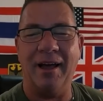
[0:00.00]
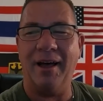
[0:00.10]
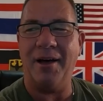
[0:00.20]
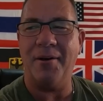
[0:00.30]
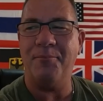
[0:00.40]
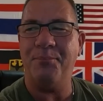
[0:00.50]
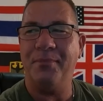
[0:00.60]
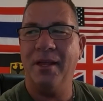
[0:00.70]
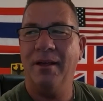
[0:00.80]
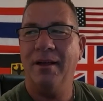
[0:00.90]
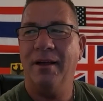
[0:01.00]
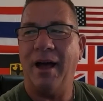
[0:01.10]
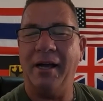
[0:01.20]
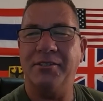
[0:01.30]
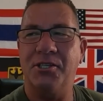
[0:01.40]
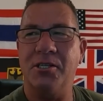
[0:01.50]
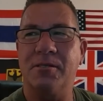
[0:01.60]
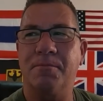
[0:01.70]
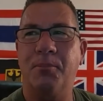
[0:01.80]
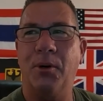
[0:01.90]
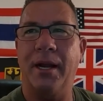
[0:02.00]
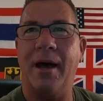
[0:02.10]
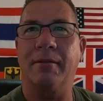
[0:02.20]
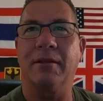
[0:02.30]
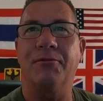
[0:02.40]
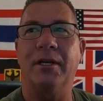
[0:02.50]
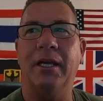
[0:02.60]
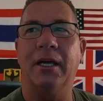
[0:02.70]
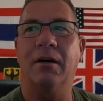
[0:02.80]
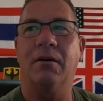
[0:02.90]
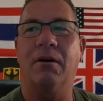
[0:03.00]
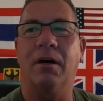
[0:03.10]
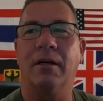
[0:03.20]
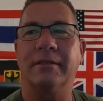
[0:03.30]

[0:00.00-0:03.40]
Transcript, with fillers: Um, I just put out the video